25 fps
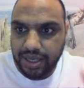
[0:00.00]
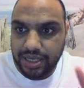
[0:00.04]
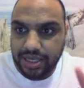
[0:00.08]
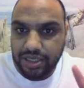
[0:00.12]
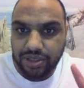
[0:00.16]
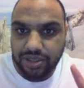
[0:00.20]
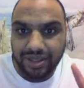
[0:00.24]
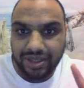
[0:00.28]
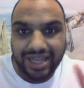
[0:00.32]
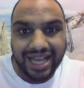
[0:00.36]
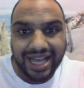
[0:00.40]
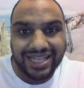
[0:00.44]

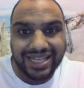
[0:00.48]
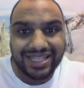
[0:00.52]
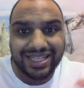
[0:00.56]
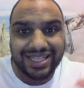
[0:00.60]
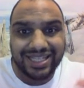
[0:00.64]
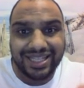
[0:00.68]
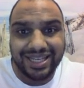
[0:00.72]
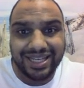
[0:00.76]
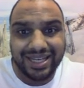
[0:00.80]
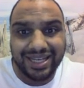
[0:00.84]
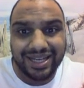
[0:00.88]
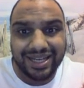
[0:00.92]
So that's
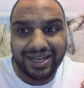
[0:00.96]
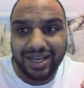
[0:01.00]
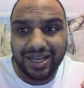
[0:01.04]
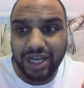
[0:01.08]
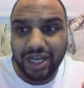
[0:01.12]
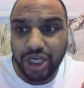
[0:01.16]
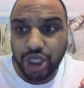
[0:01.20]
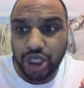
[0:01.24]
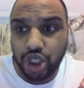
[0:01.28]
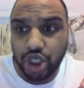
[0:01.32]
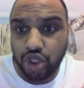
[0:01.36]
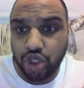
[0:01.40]
the
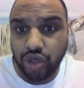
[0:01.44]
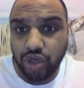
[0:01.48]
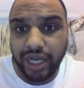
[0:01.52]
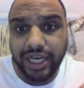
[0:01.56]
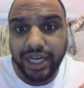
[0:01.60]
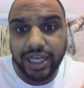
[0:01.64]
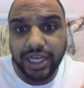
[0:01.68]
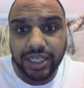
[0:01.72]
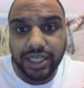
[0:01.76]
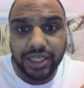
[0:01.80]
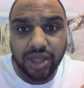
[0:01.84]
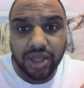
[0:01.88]

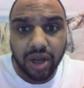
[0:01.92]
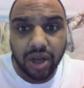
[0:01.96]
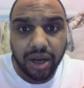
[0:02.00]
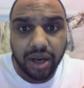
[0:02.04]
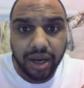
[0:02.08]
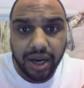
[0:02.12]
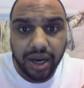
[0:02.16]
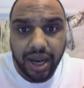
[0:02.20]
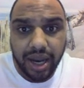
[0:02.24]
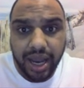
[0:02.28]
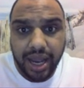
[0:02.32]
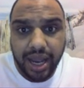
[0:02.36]
Australian
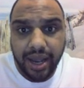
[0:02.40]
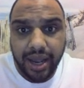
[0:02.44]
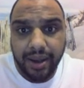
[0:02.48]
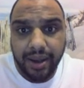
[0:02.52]
dollar